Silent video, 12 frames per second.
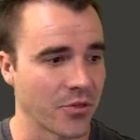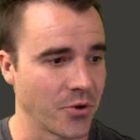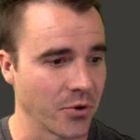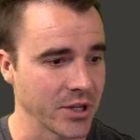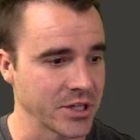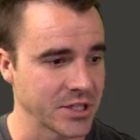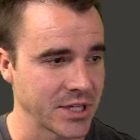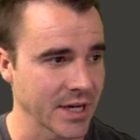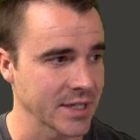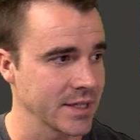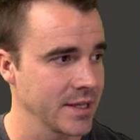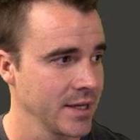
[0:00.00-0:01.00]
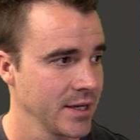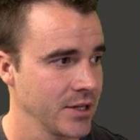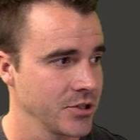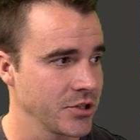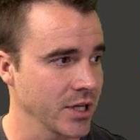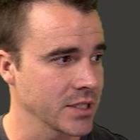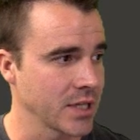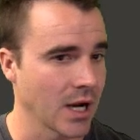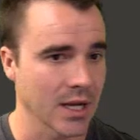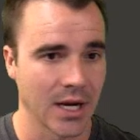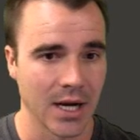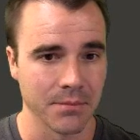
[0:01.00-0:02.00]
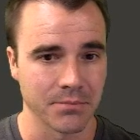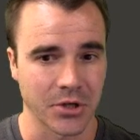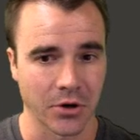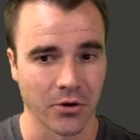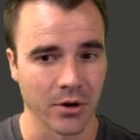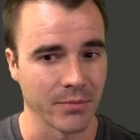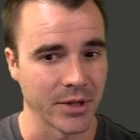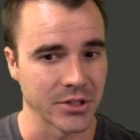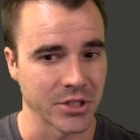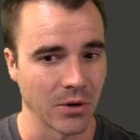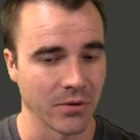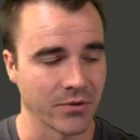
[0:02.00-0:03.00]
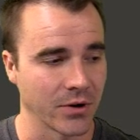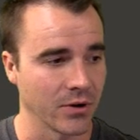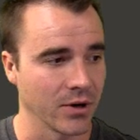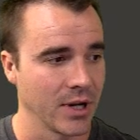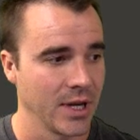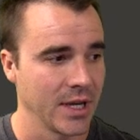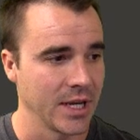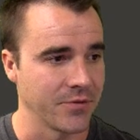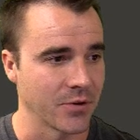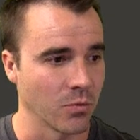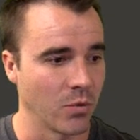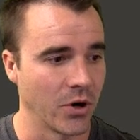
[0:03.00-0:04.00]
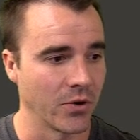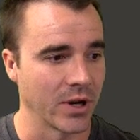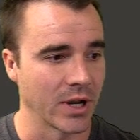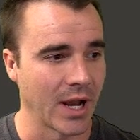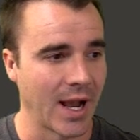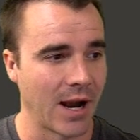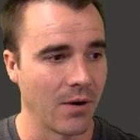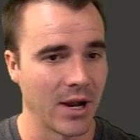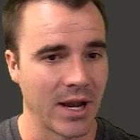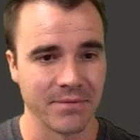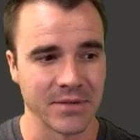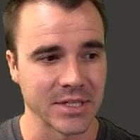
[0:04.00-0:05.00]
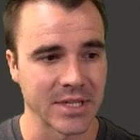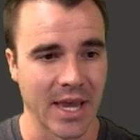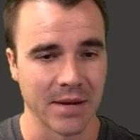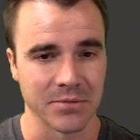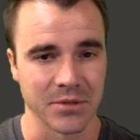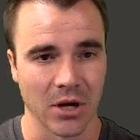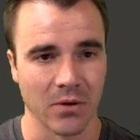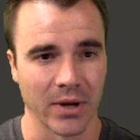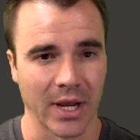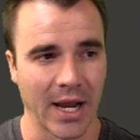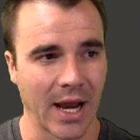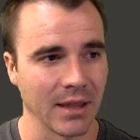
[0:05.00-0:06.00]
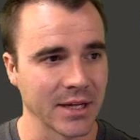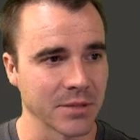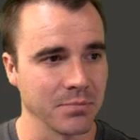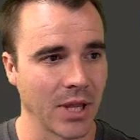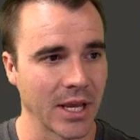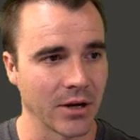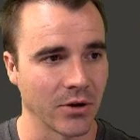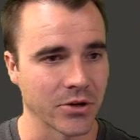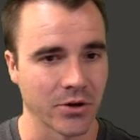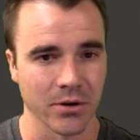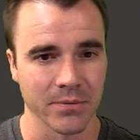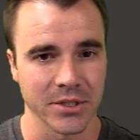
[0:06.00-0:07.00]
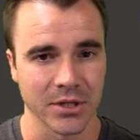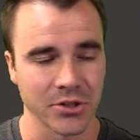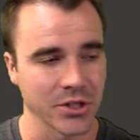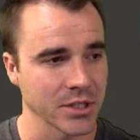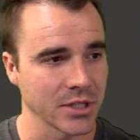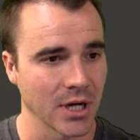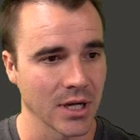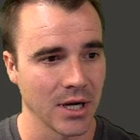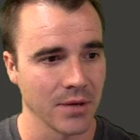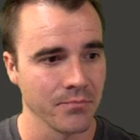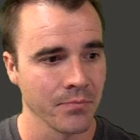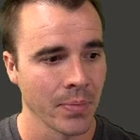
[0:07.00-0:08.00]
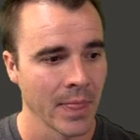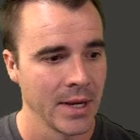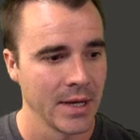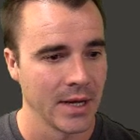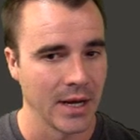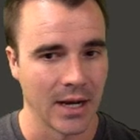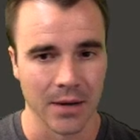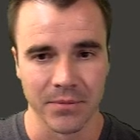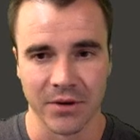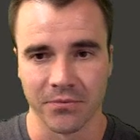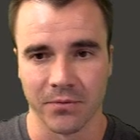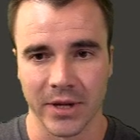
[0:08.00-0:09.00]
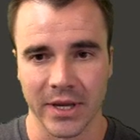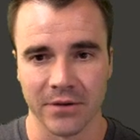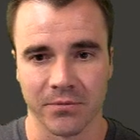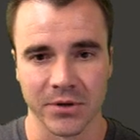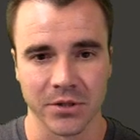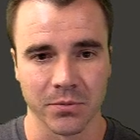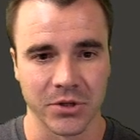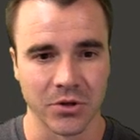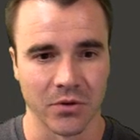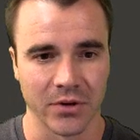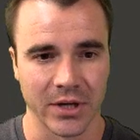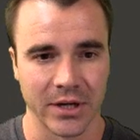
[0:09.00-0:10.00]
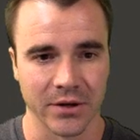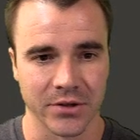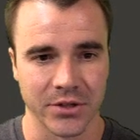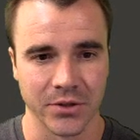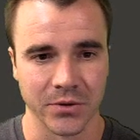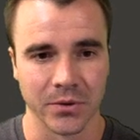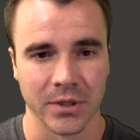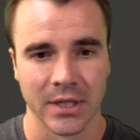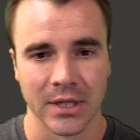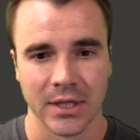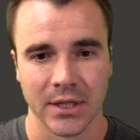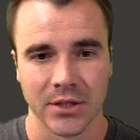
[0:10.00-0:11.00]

36th chess.com tournament. So if you're wondering how I have these games going, I like to play in our tournaments on chess.com. If we switch over here to